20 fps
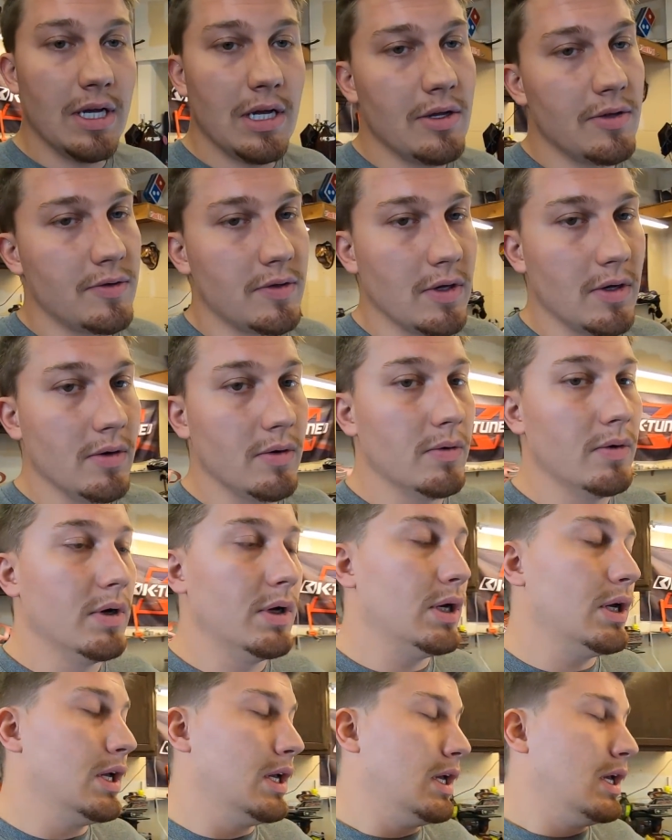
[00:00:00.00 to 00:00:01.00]
So
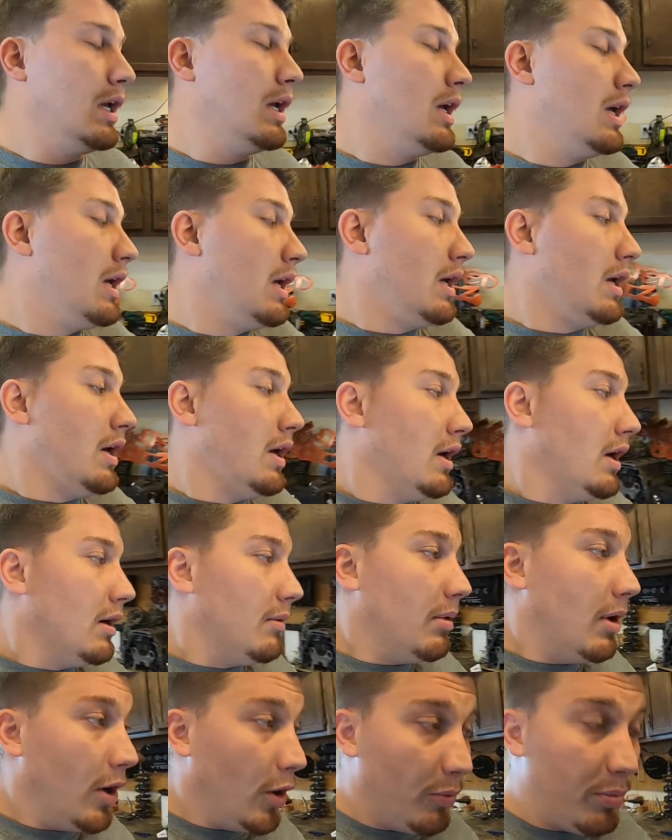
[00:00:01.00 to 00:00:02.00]

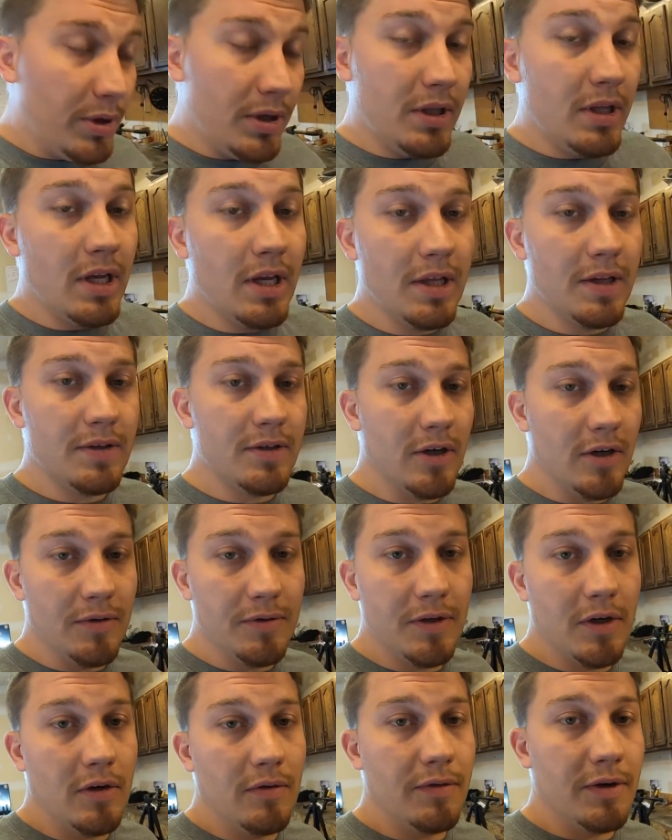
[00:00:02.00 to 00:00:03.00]
I'm hoping this
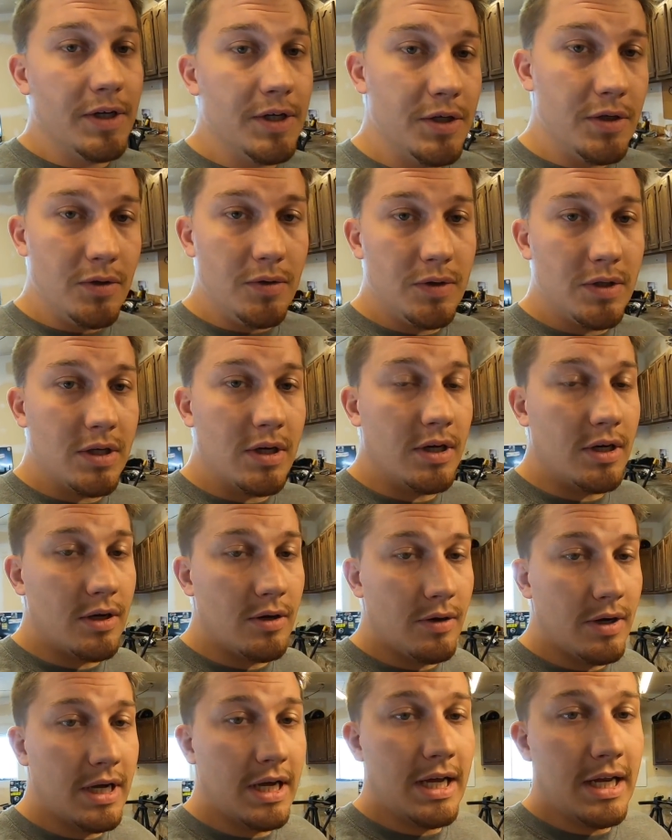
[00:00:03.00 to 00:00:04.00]
solves all of our issues. Gonna
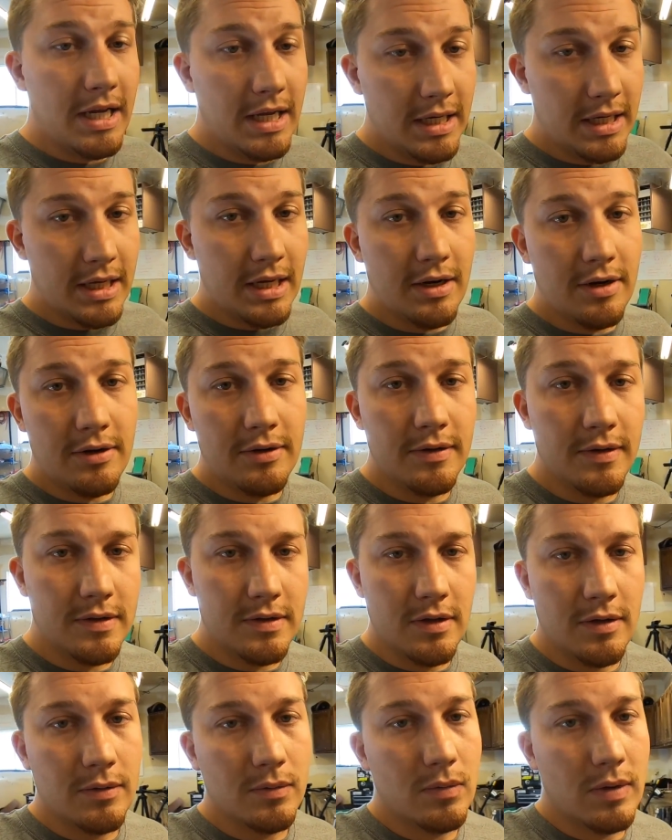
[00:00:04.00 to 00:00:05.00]
go ahead and get it all
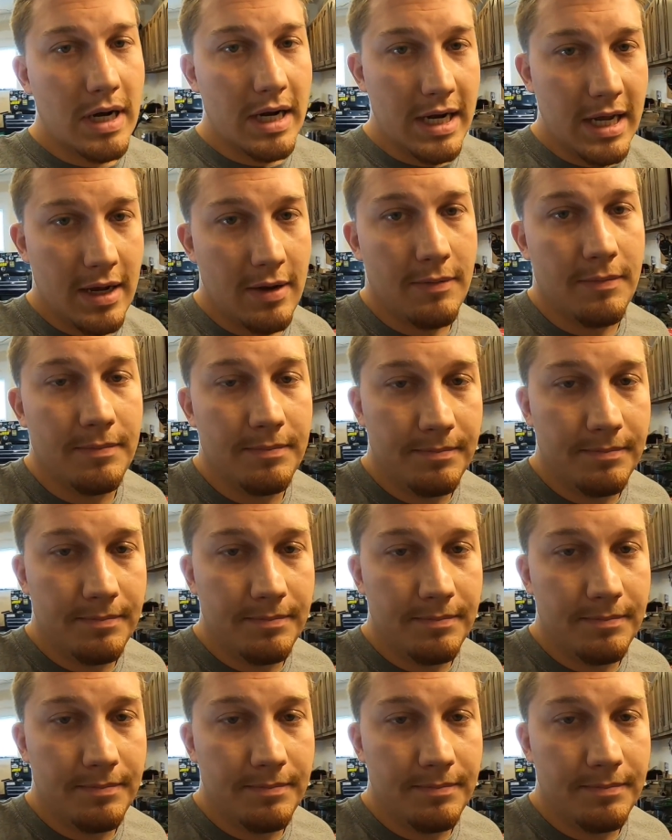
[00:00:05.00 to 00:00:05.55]
installed right now.